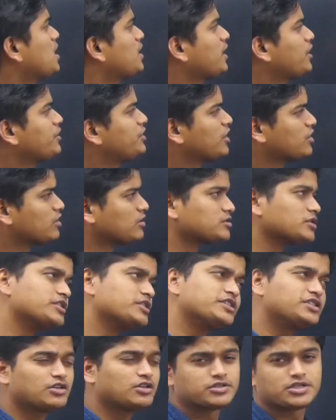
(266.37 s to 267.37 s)
Now here also
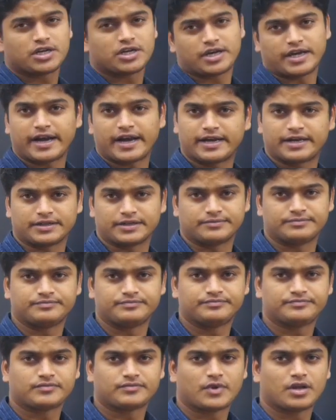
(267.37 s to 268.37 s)
this is also correct,
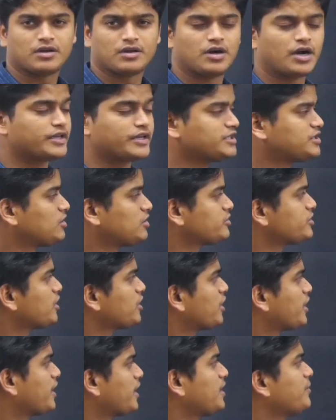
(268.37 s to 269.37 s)
okay, this is also
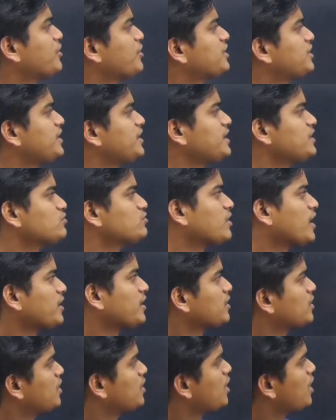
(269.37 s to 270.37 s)
correct, but thing is
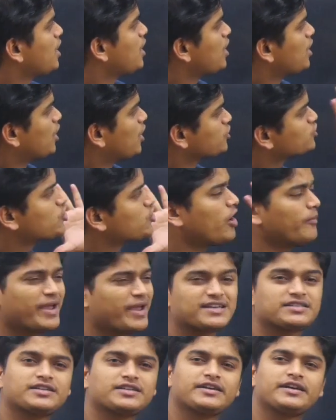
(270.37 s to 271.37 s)
what? Some
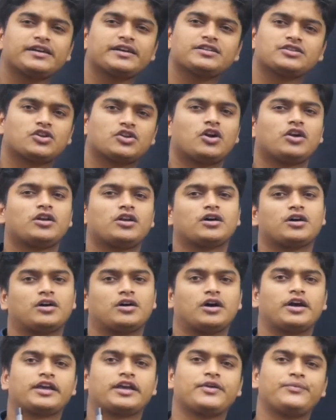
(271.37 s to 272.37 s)
extent it is not
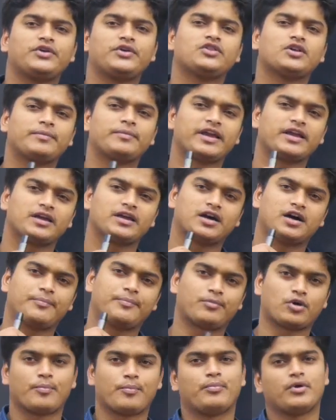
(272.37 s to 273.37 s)
giving the my
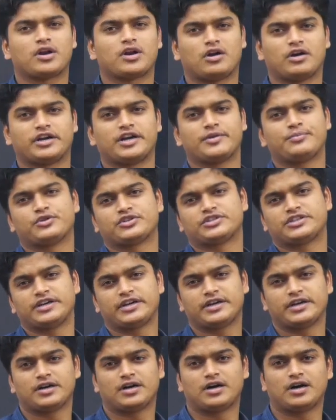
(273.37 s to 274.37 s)
proper
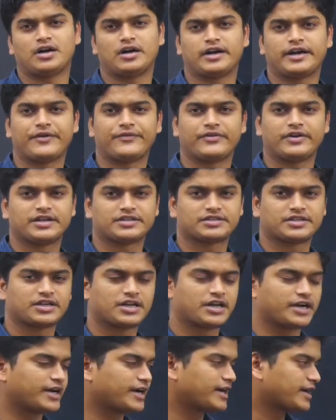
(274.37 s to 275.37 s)
100% definition
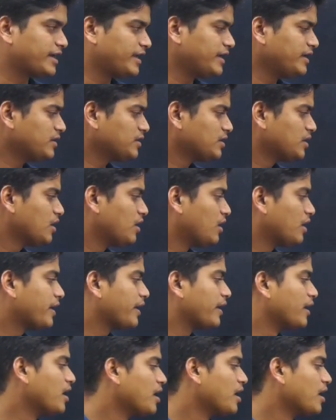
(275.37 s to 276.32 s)
correctly, okay.